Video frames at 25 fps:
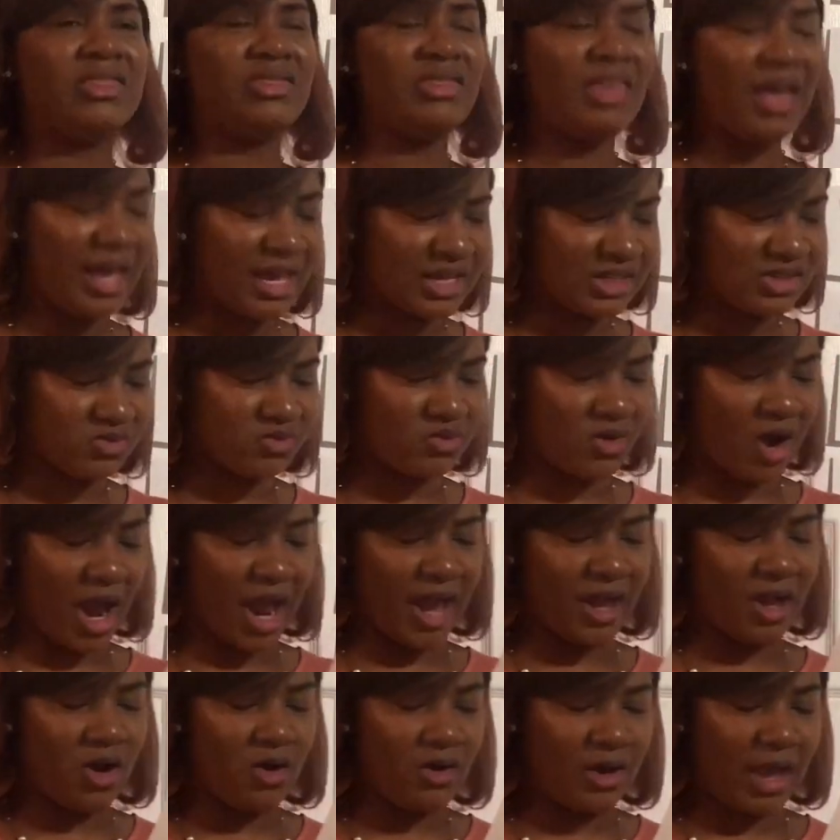That's
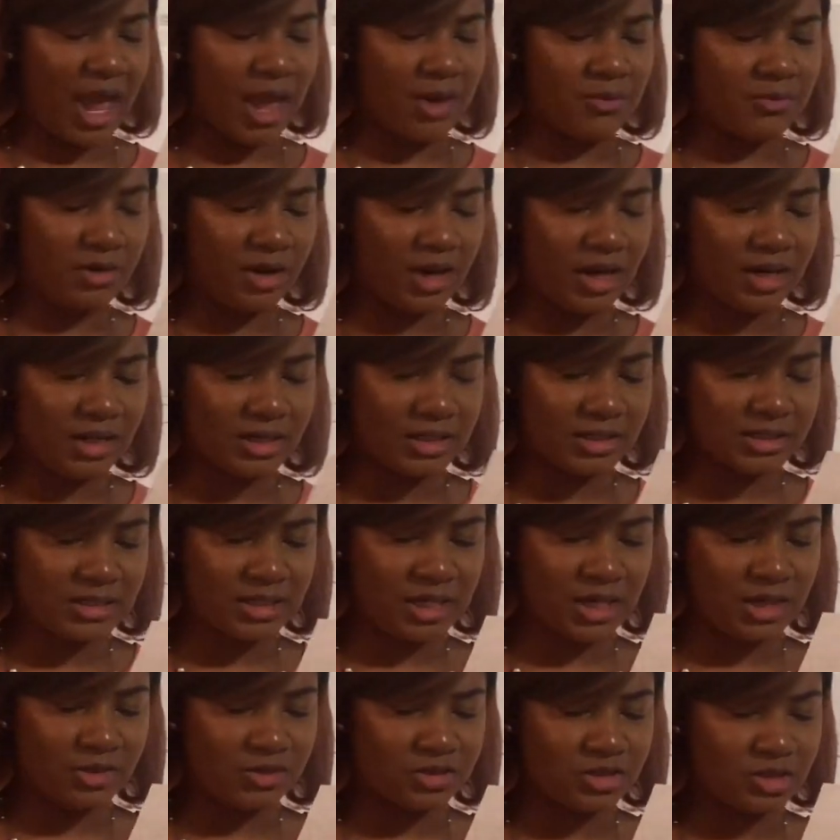right. Okay, we're going to
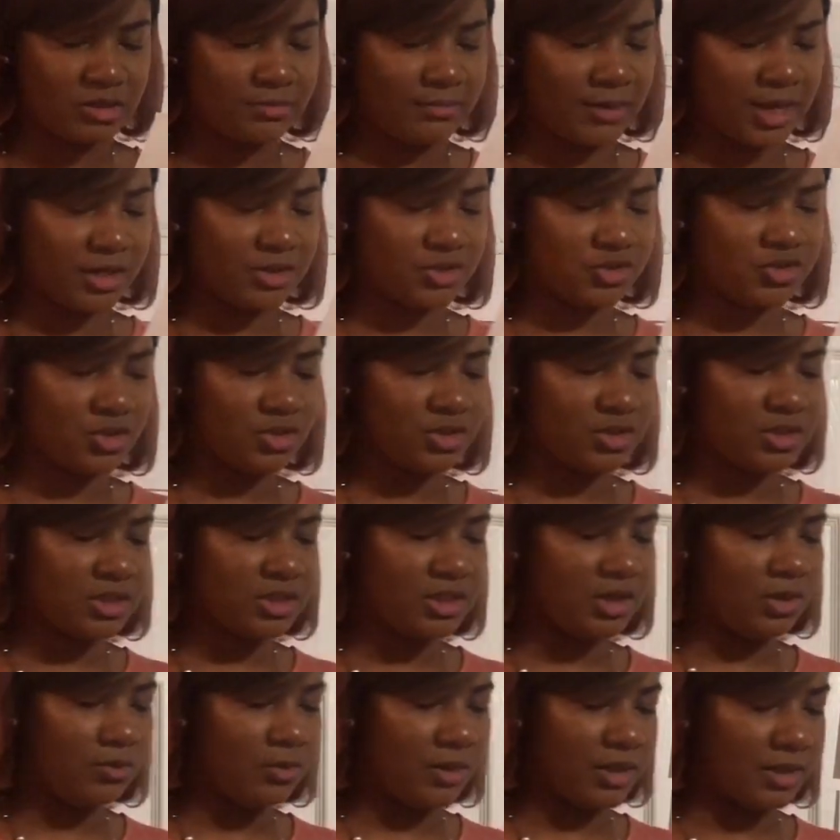continue. Just making sure you're
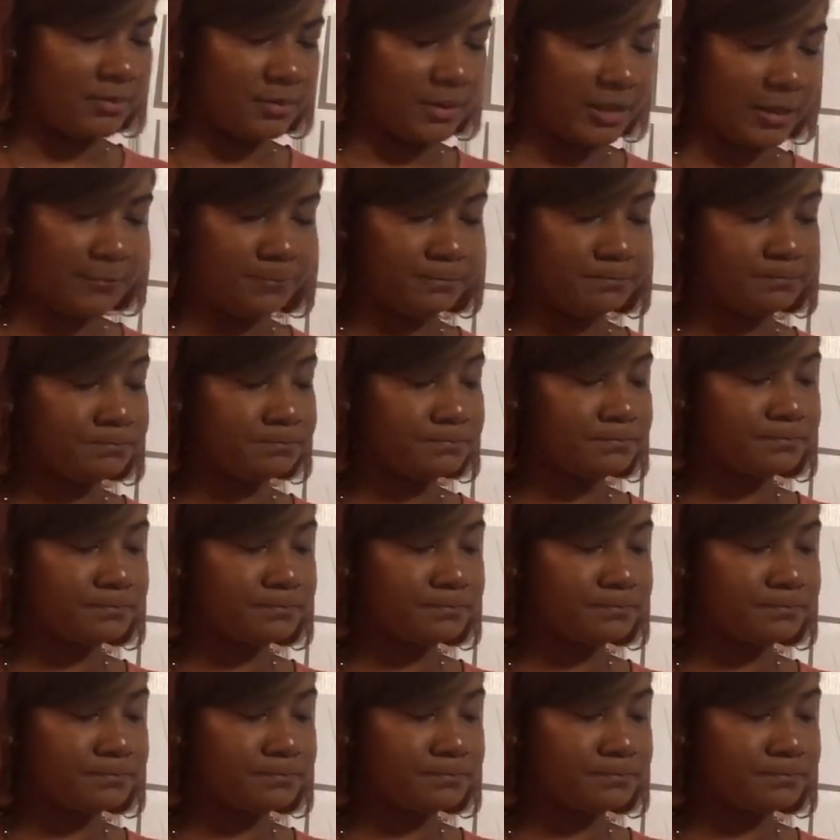still with me.